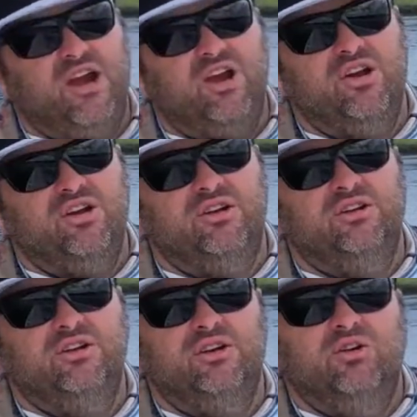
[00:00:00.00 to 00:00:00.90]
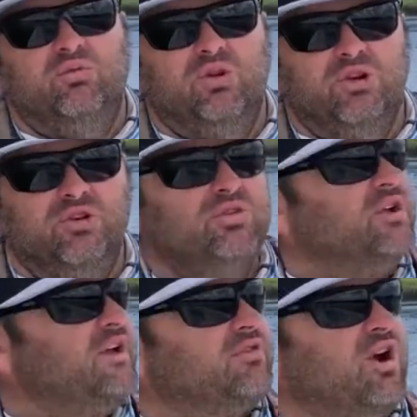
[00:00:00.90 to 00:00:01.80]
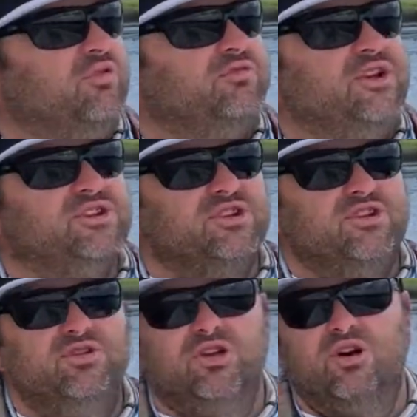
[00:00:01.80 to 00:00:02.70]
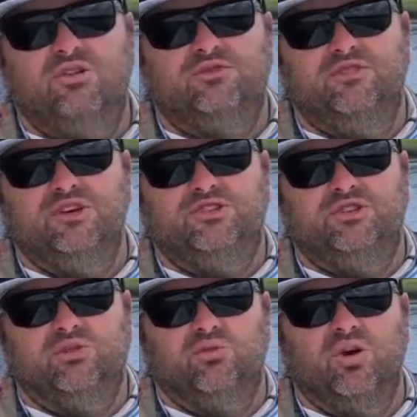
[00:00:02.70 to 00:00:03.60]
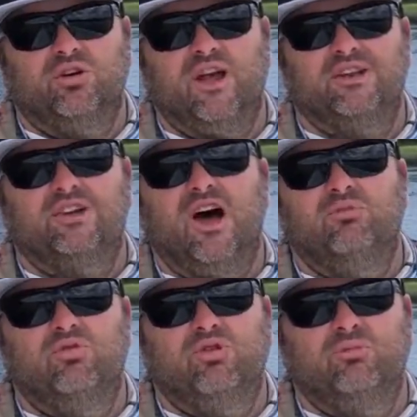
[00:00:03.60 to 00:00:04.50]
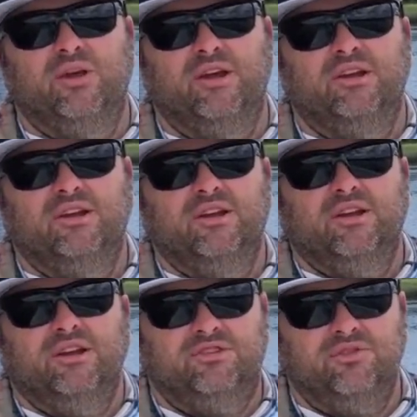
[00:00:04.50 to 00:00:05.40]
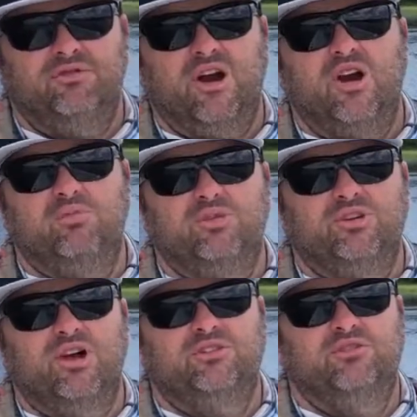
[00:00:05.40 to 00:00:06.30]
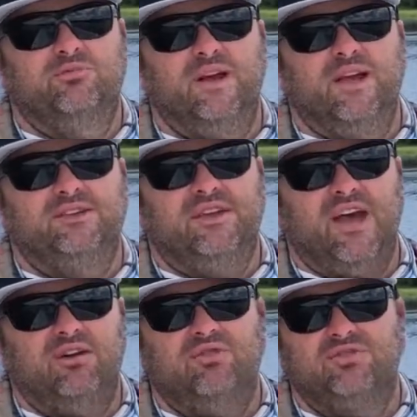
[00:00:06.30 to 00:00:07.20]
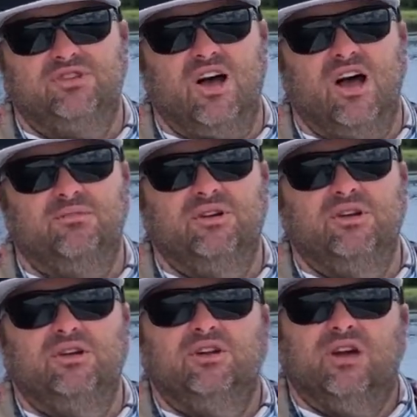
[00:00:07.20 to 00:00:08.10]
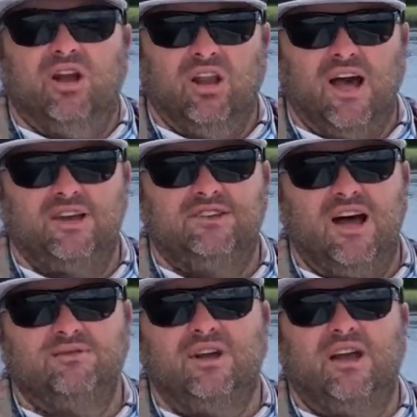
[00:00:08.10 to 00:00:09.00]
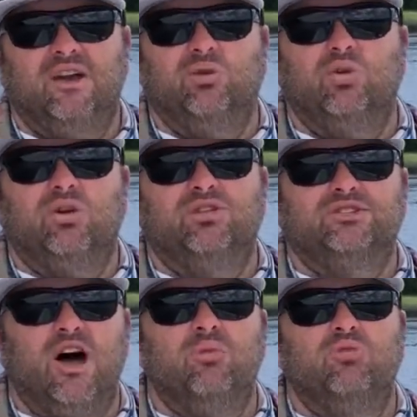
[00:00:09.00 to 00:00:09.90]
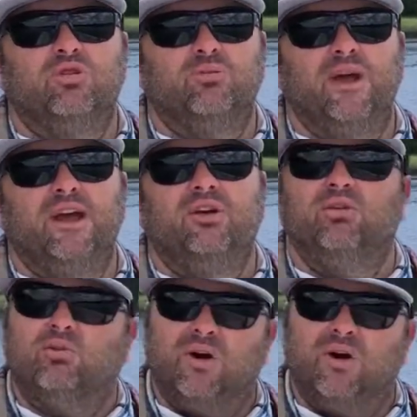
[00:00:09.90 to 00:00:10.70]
area where you have caught fish and you know it's fishy to work that topwater bait. It's a very productive bait to have on top. A lot of times I like to work the topwater bait on the